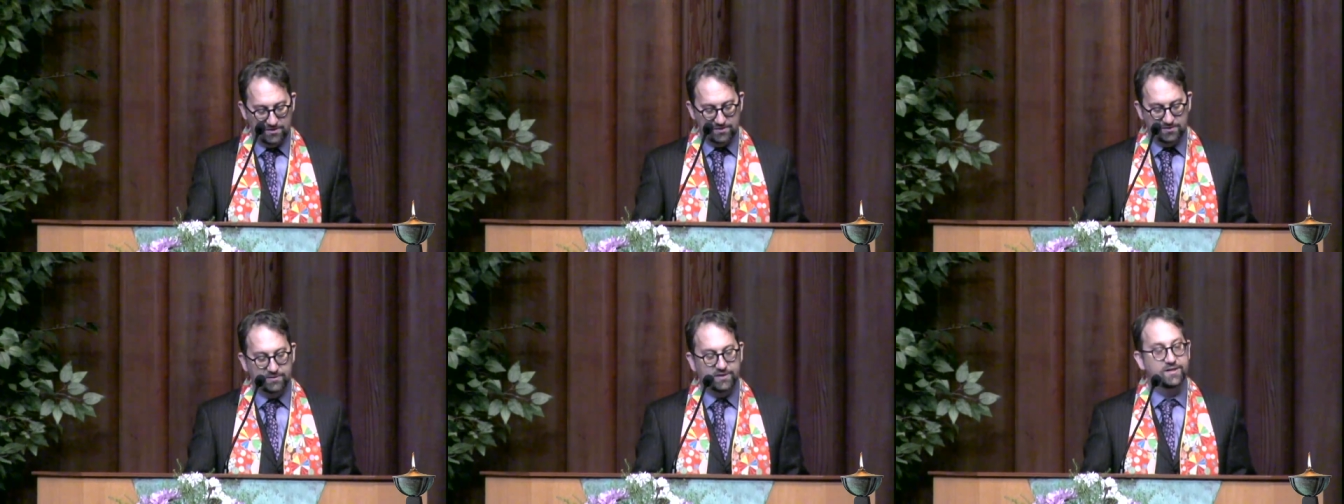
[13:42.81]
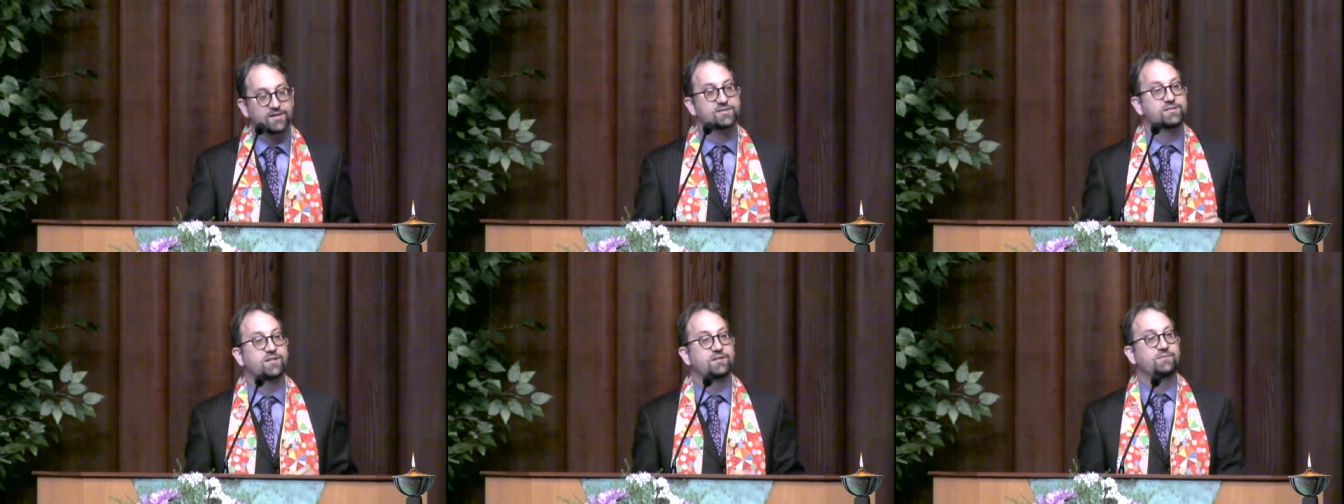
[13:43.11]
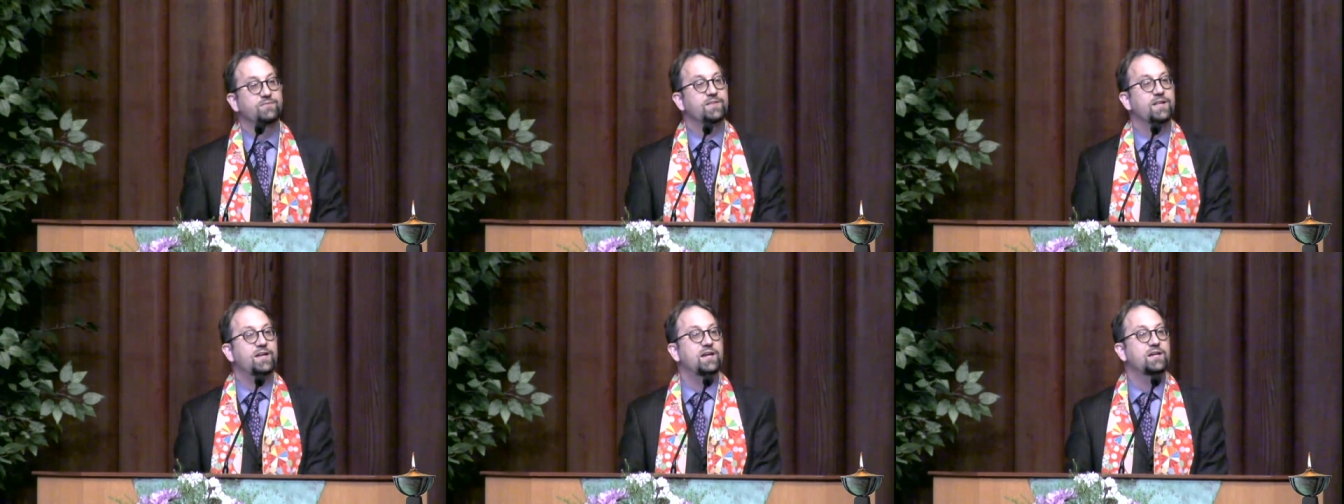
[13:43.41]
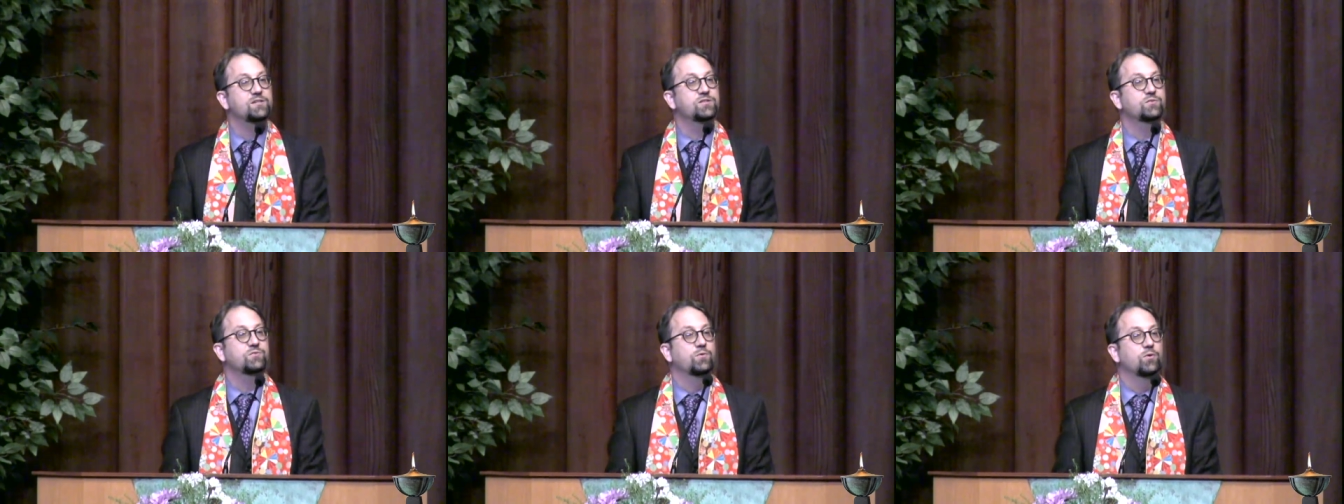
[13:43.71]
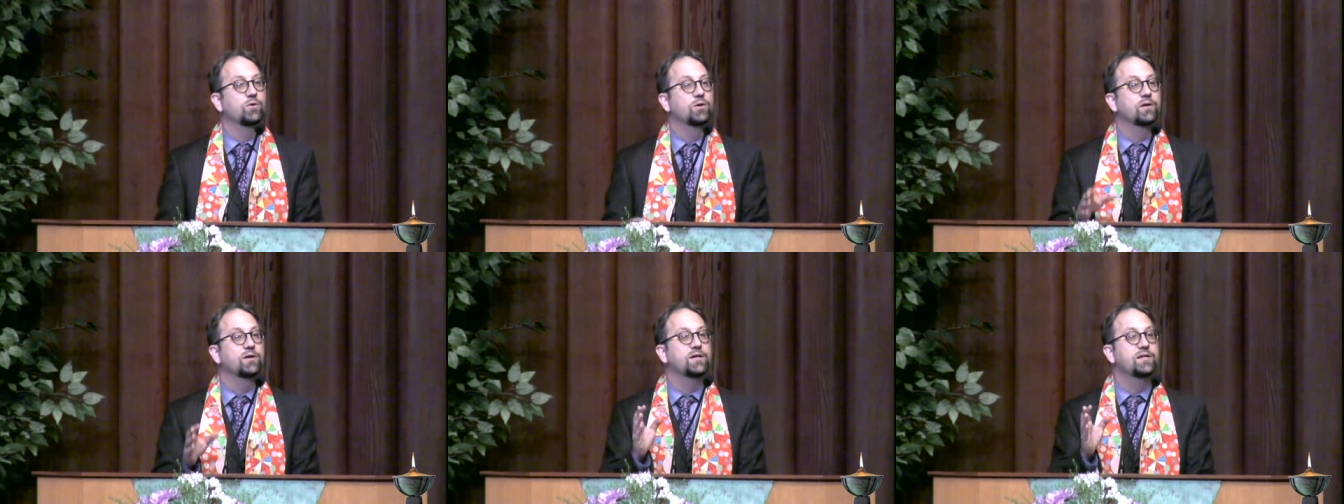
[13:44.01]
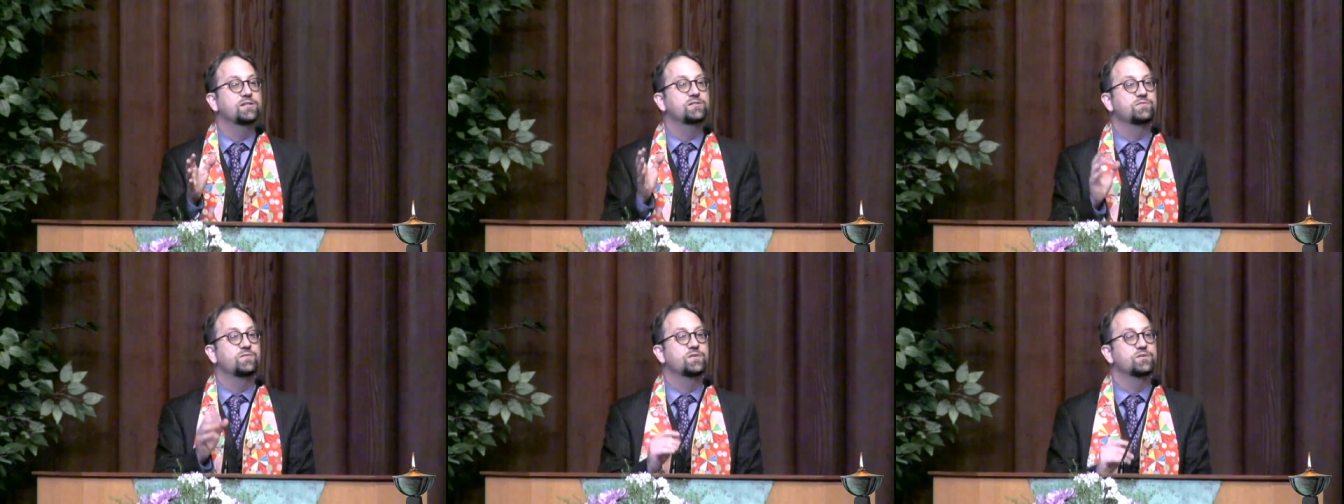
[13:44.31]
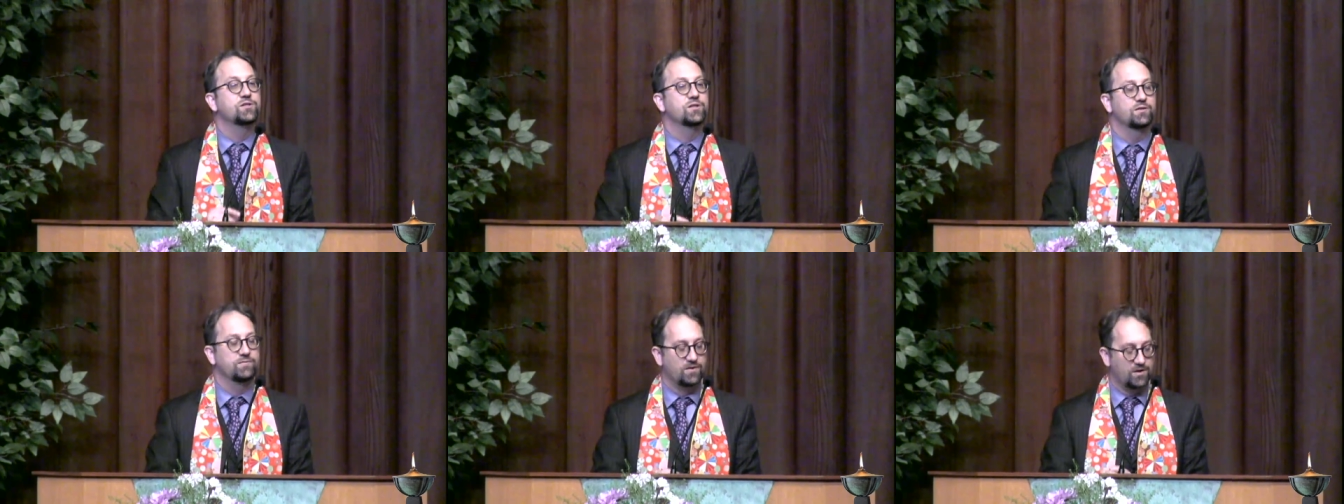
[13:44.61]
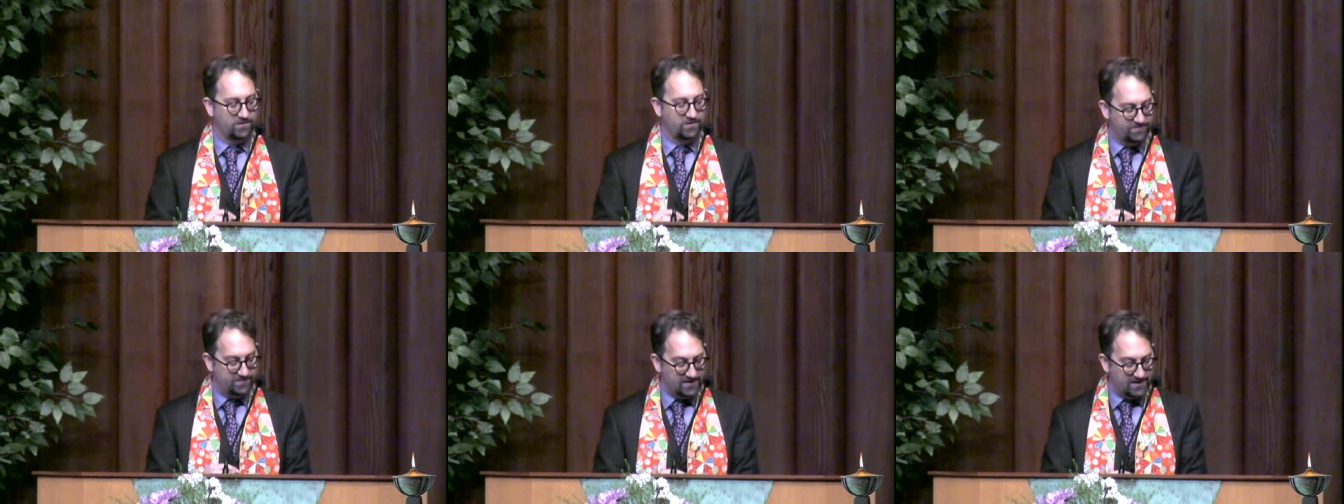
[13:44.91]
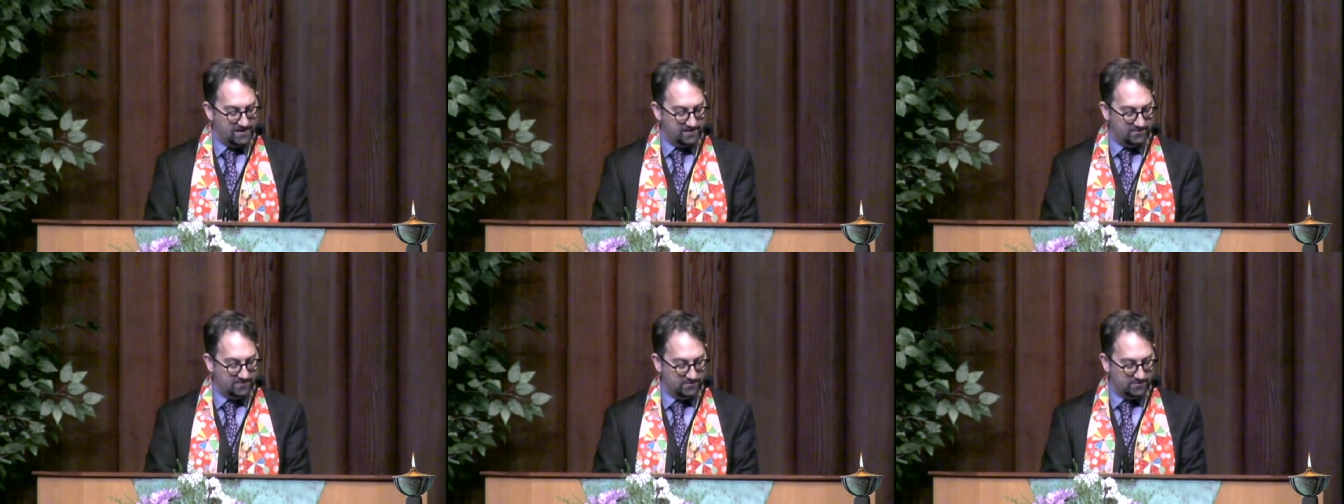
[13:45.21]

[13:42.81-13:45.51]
Let us give thanks for his vision of our faith.